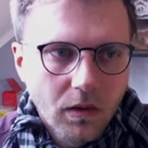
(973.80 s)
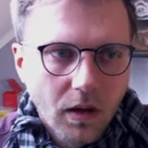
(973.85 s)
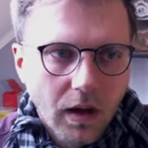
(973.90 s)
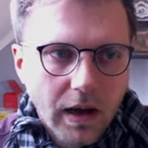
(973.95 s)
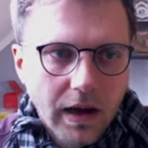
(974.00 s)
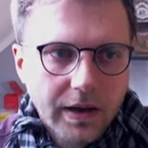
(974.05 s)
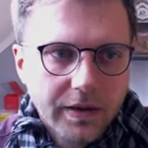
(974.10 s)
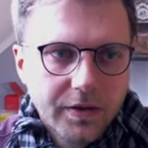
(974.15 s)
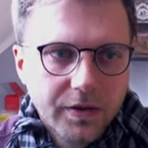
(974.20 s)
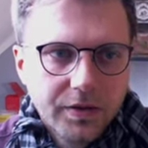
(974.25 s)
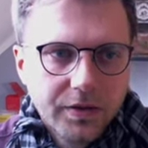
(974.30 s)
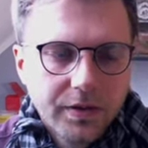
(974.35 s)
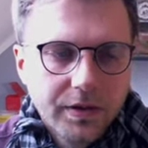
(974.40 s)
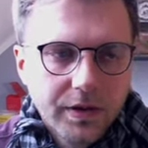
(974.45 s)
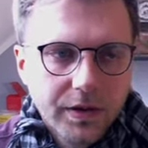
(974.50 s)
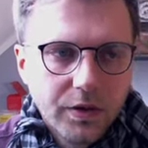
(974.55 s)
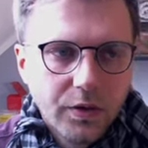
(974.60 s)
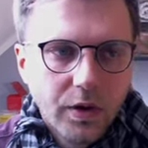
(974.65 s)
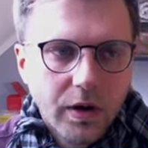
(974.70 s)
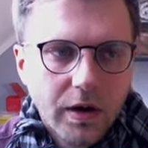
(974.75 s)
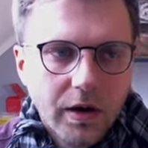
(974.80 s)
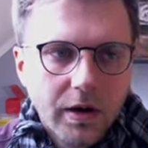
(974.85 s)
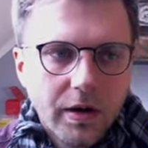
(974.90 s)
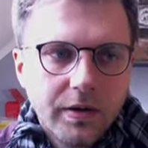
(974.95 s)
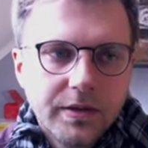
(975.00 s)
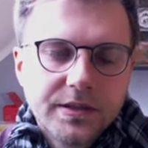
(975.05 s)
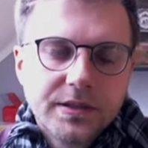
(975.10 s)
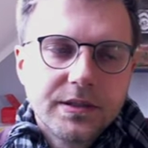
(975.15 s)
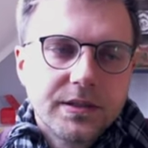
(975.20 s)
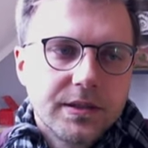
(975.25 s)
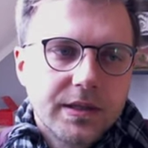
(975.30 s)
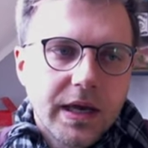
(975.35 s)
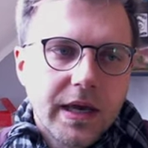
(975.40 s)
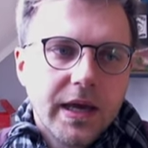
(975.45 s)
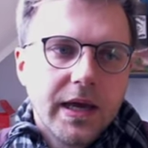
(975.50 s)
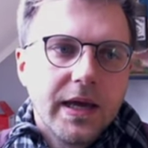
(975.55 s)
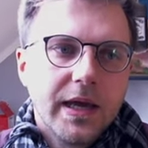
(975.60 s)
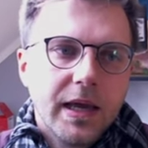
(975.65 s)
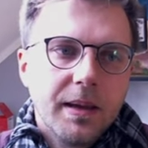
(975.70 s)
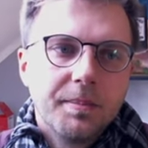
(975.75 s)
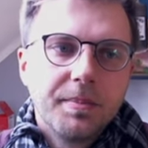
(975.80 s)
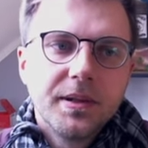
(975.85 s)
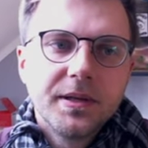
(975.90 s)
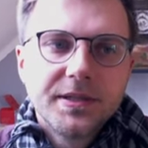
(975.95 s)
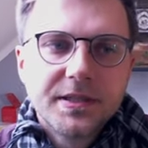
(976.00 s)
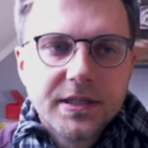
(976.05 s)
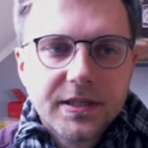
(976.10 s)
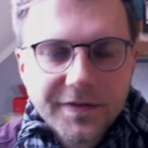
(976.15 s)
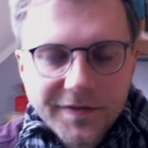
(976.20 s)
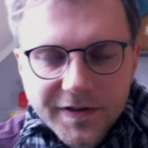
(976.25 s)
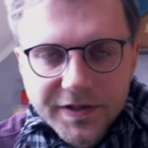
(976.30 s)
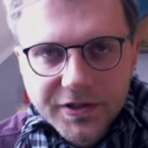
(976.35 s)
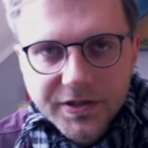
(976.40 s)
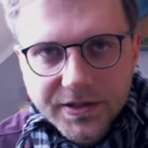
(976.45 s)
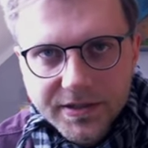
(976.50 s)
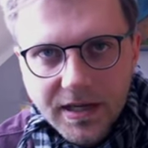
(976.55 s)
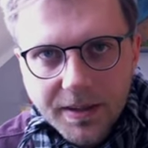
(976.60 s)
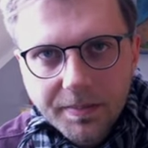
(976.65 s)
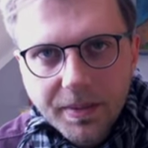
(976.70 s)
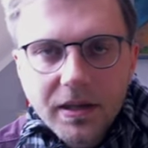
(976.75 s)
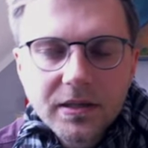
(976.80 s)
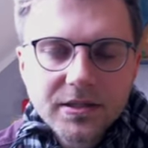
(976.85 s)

either you are saying implicit feature snapping,